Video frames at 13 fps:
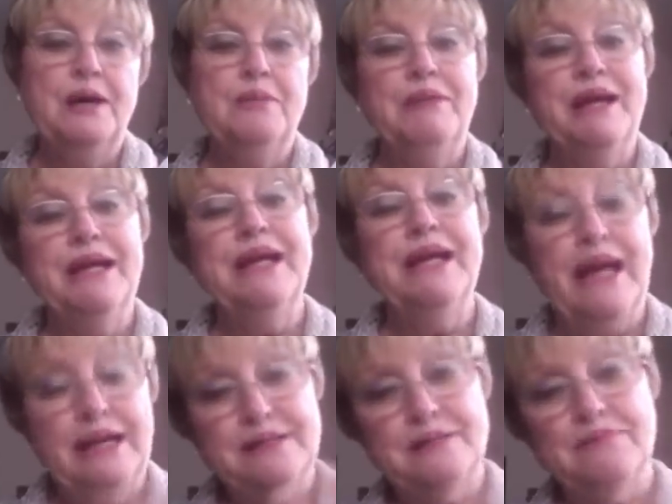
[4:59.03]
But it
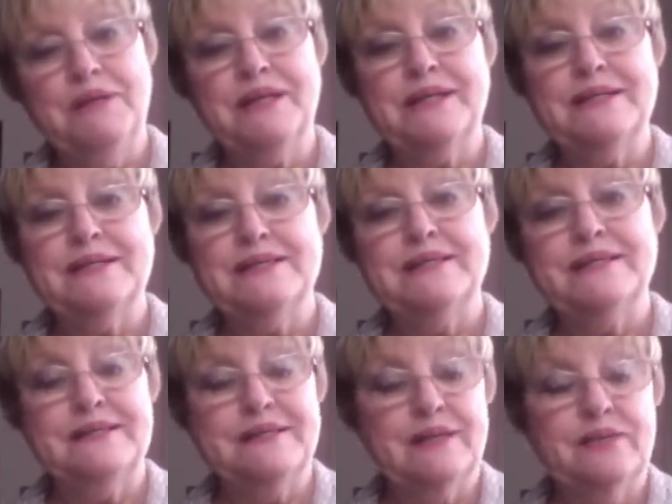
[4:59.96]
has to be
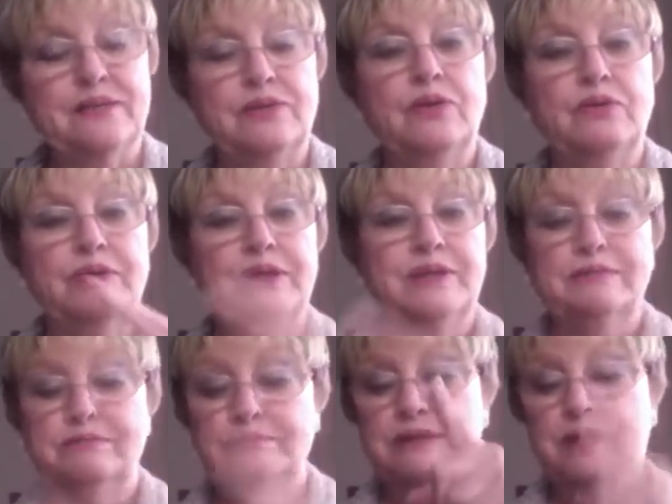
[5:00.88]
consistent, it
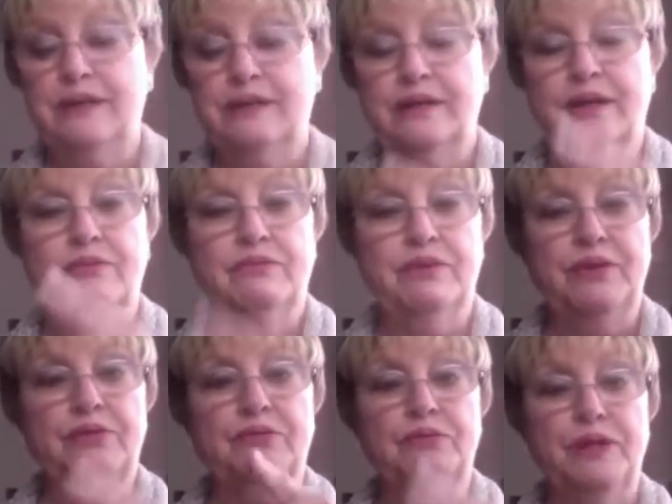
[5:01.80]
like
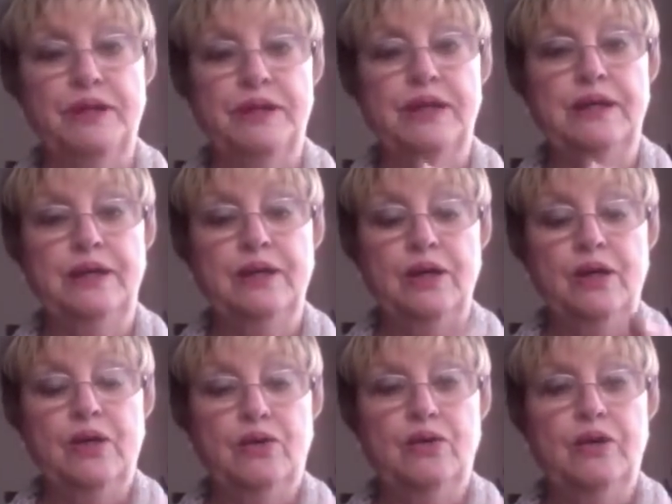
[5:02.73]
every 3
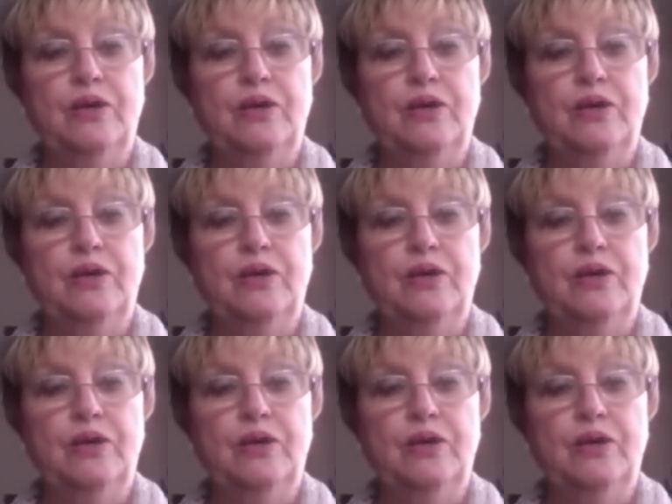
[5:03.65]
or